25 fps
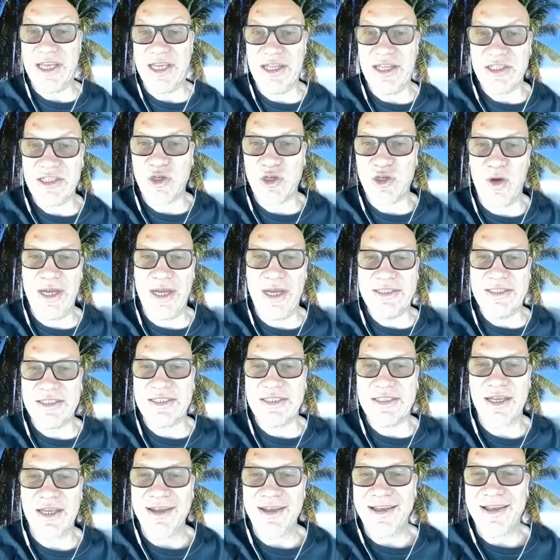see the
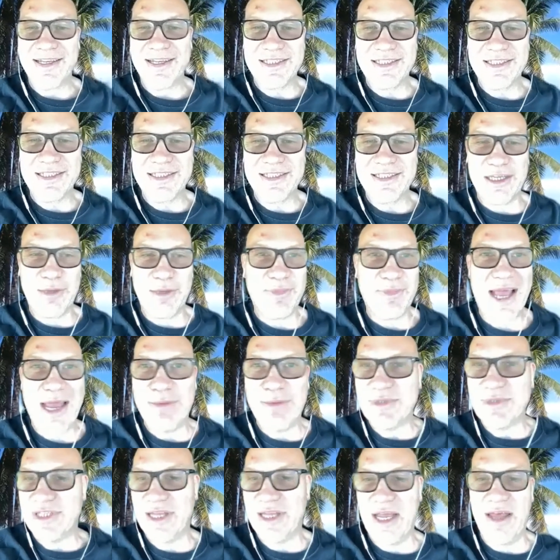screens. Sometimes
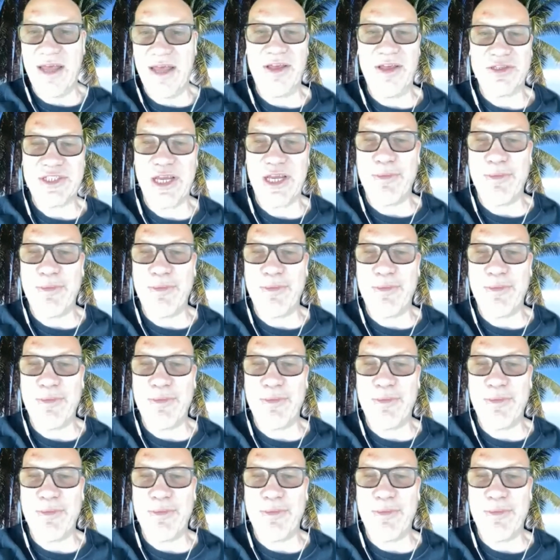they'll